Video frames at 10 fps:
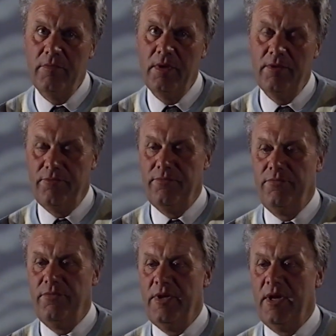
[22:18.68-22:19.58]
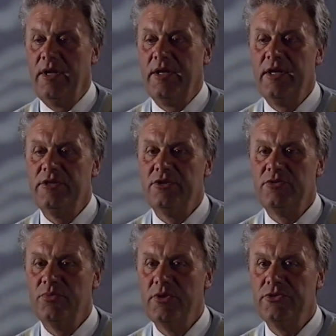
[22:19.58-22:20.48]
If the
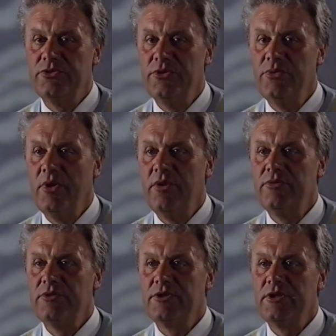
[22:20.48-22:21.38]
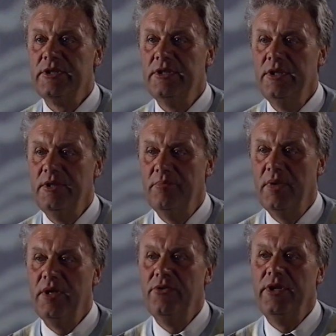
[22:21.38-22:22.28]
allegations were true, obviously
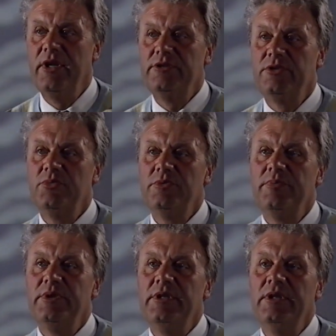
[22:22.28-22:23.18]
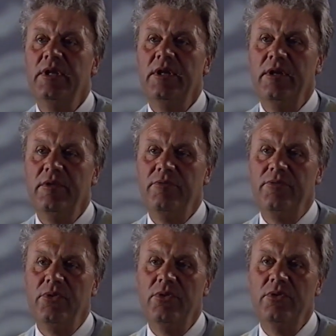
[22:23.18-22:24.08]
my reaction would be
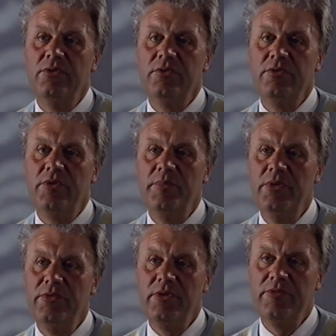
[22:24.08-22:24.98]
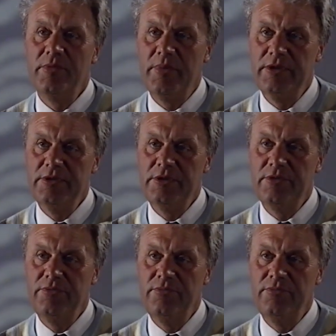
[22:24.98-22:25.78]
for the removal of the manager